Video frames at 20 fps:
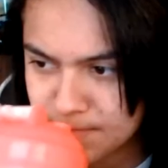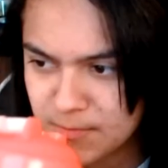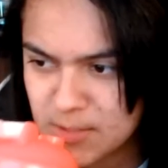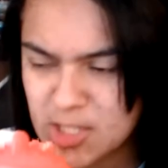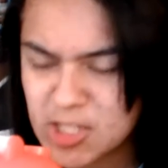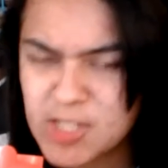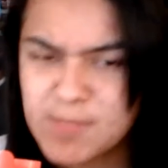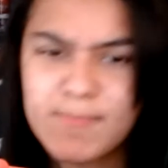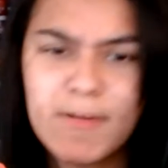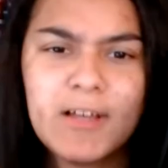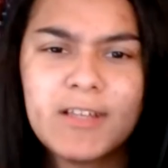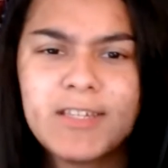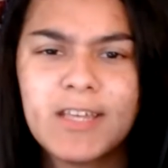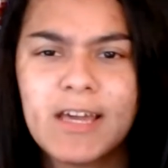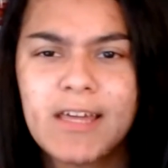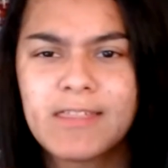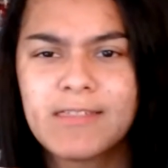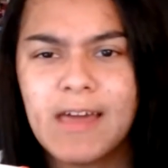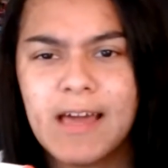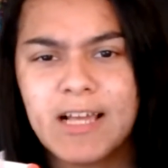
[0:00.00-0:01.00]
it smells
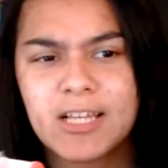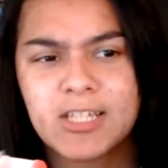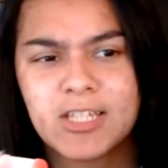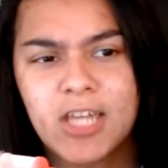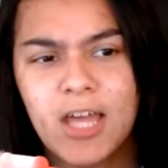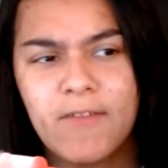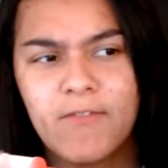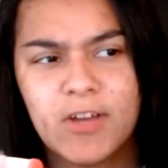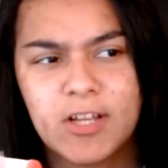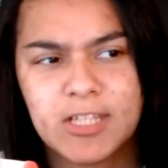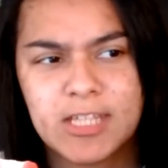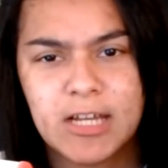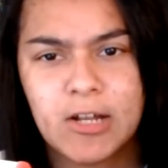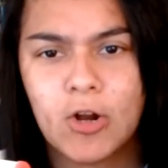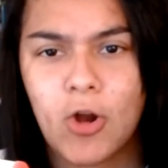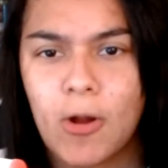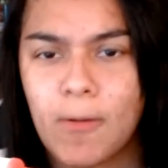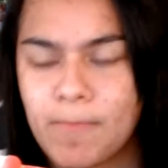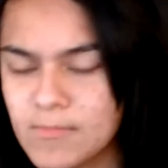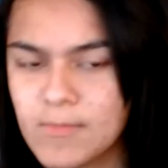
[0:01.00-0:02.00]
like Thanksgiving
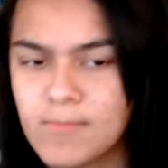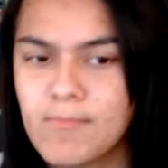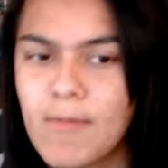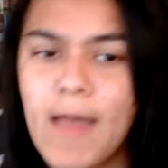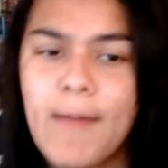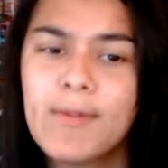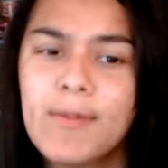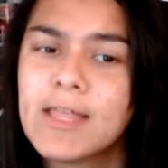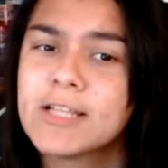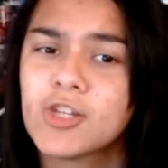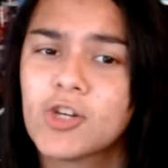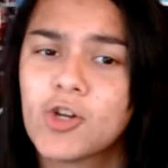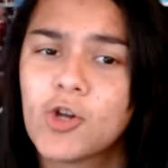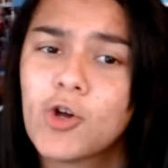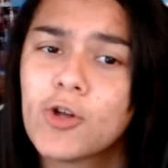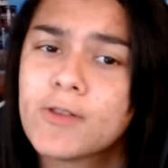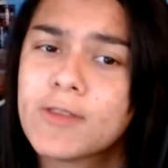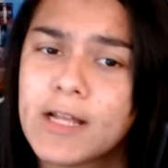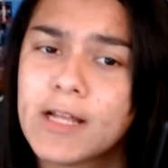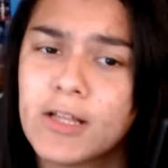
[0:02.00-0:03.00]
dinner. Maybe that's a
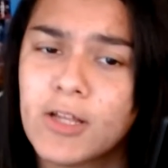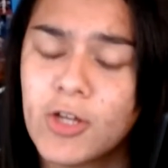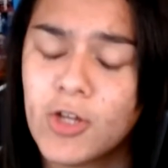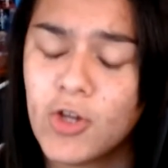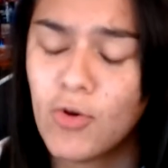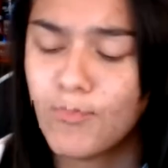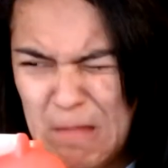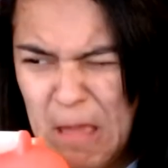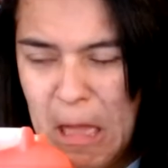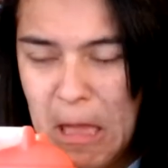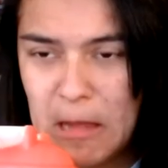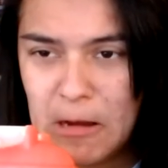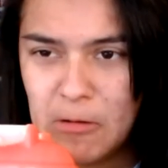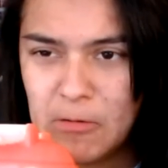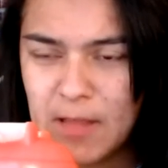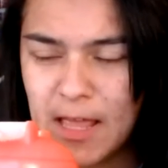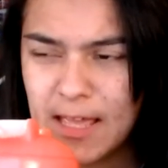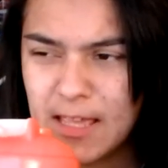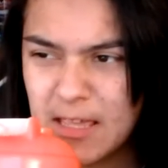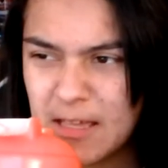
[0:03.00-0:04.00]
good thing to you. I don't
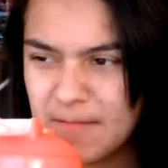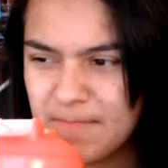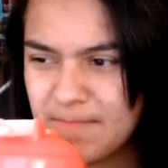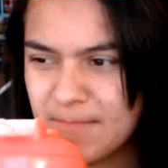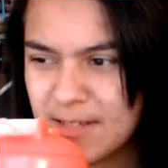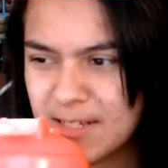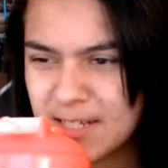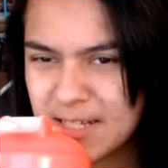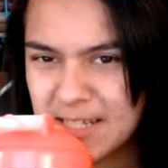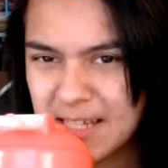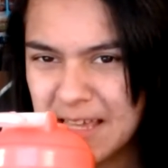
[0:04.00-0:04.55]
like it. it is, uh,